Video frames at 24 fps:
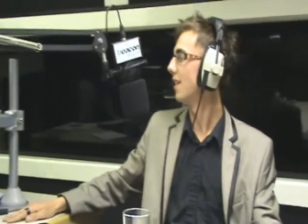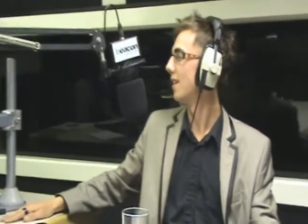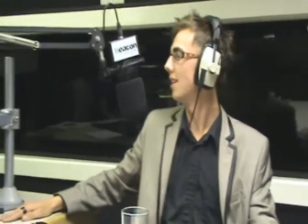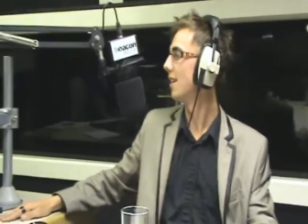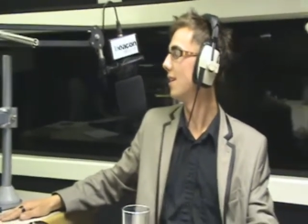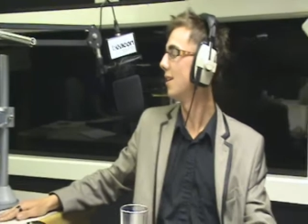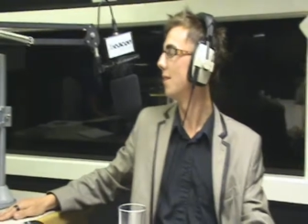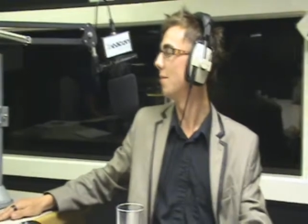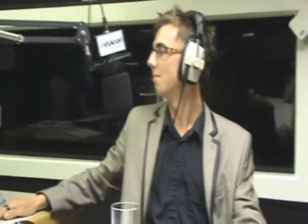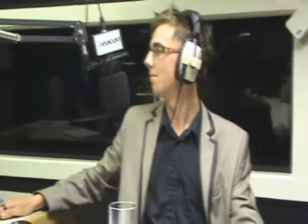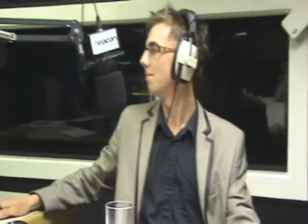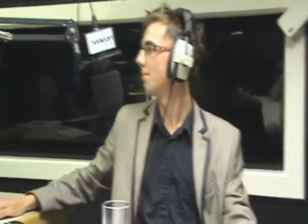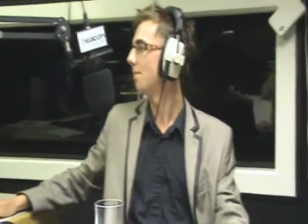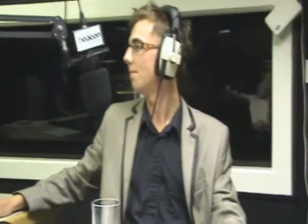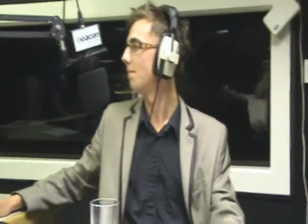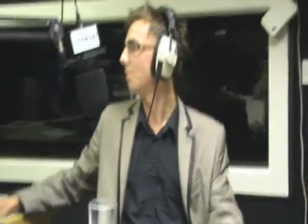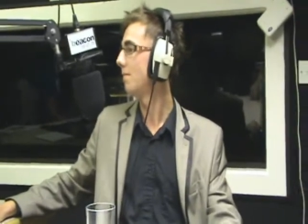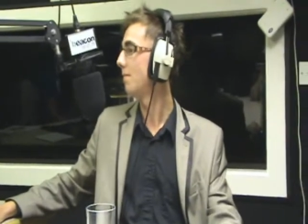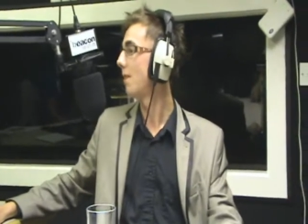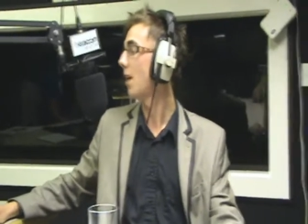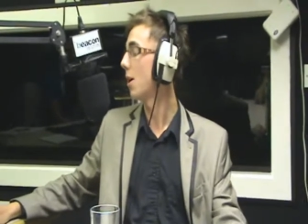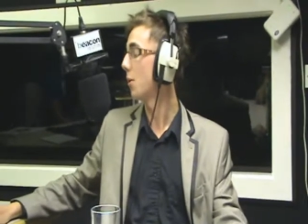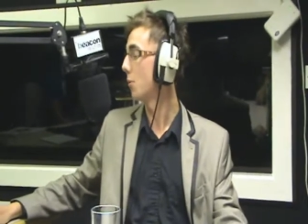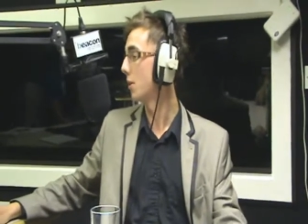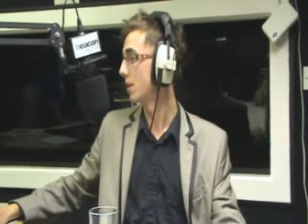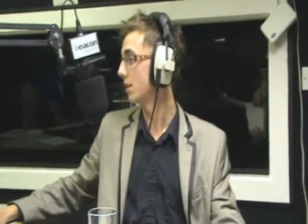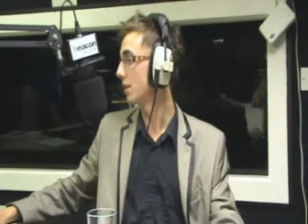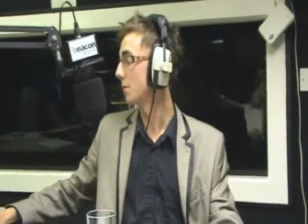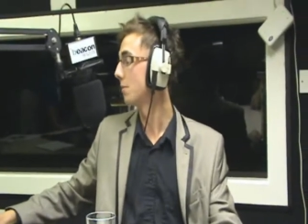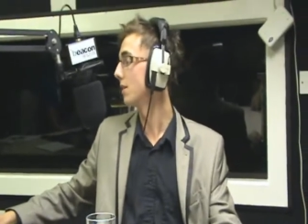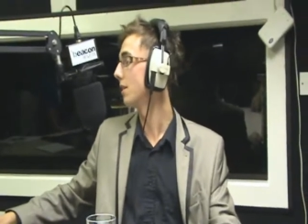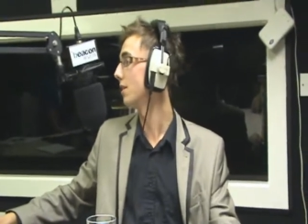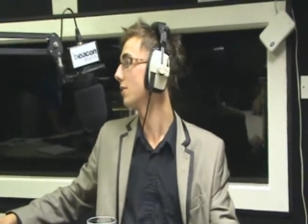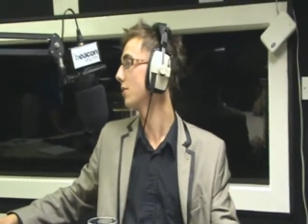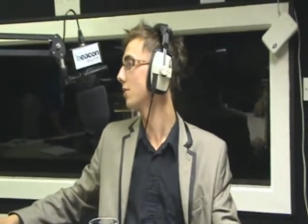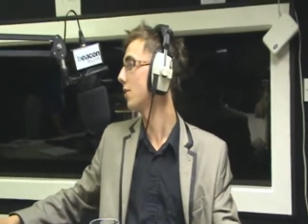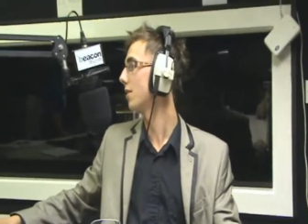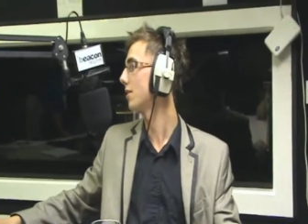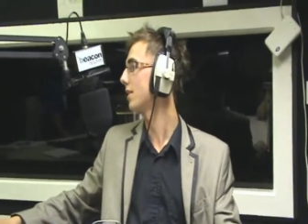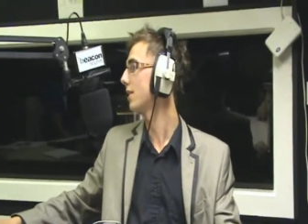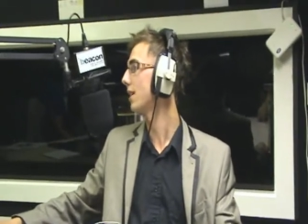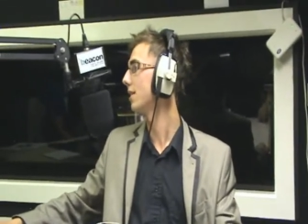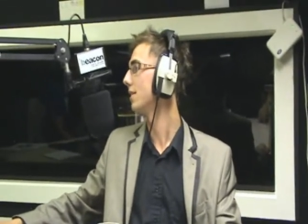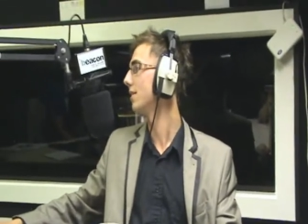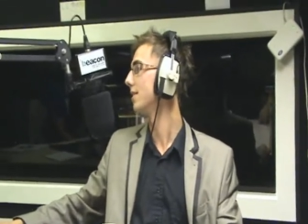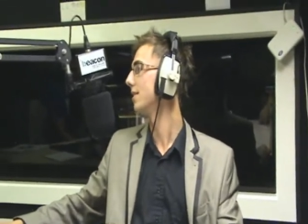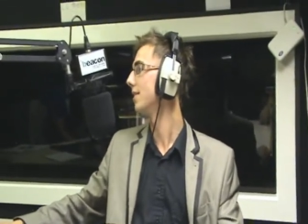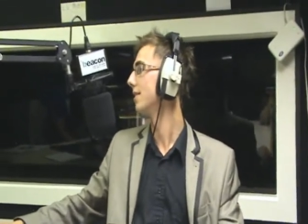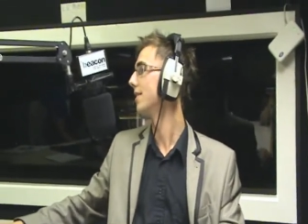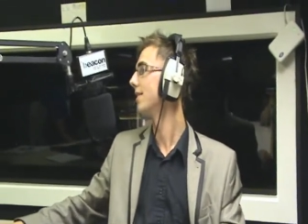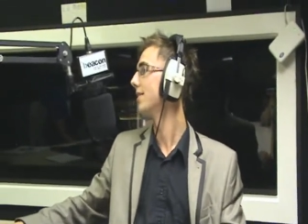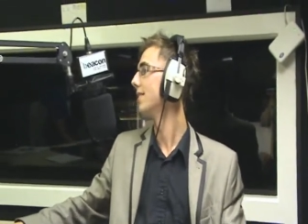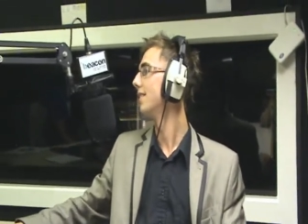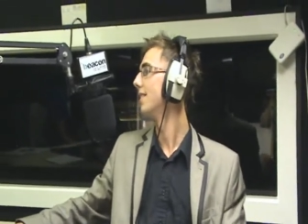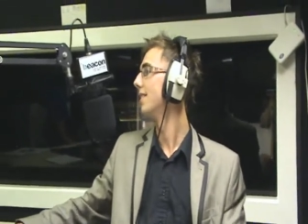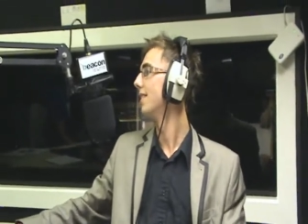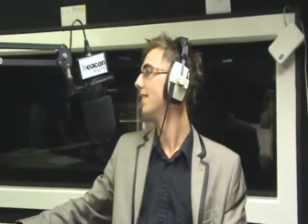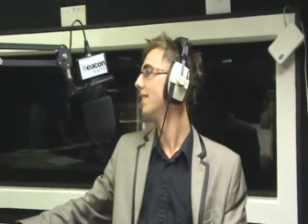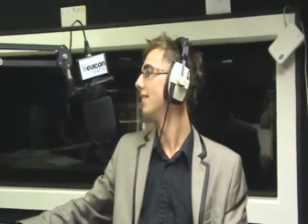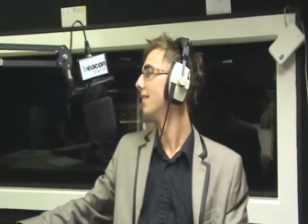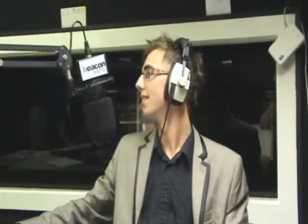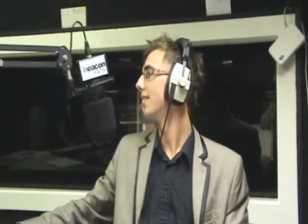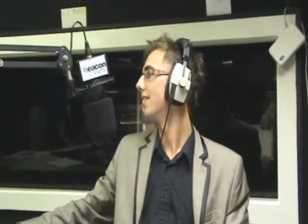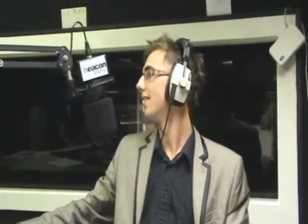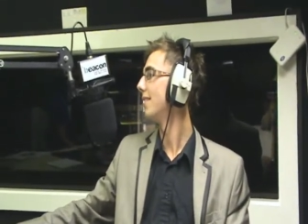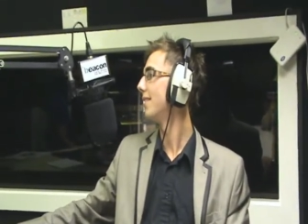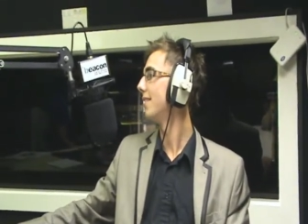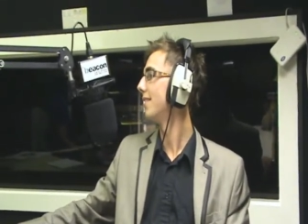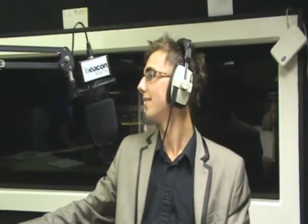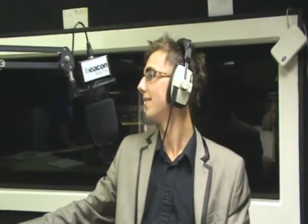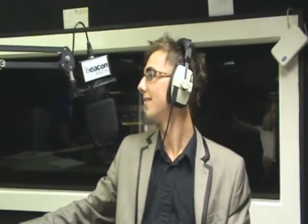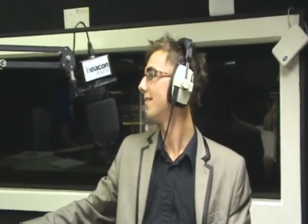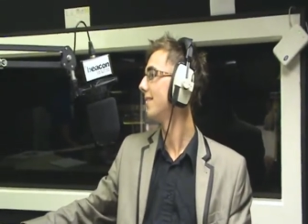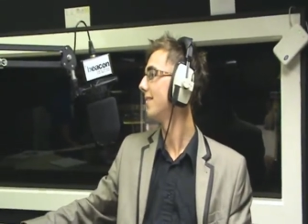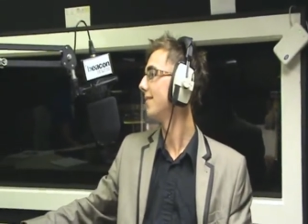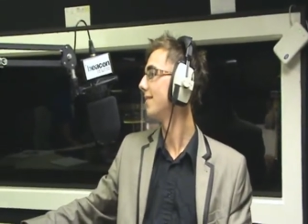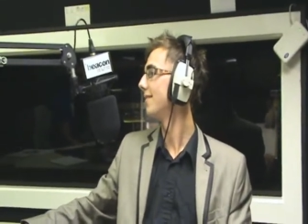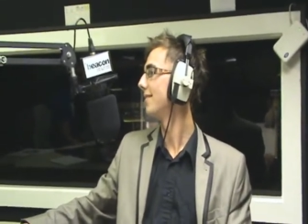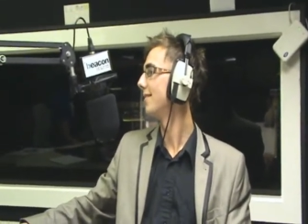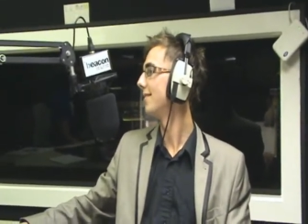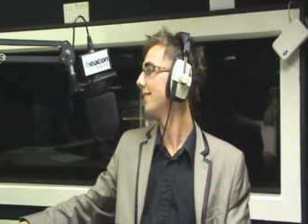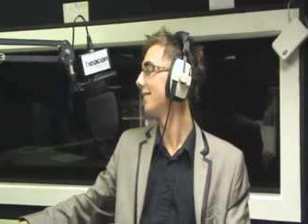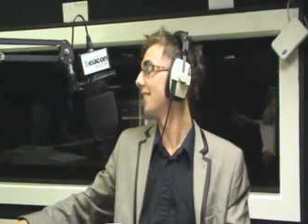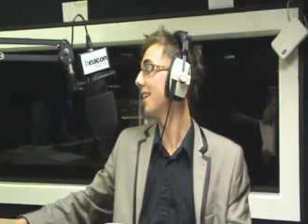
I went to Britain's Got Talent. That's all you can say?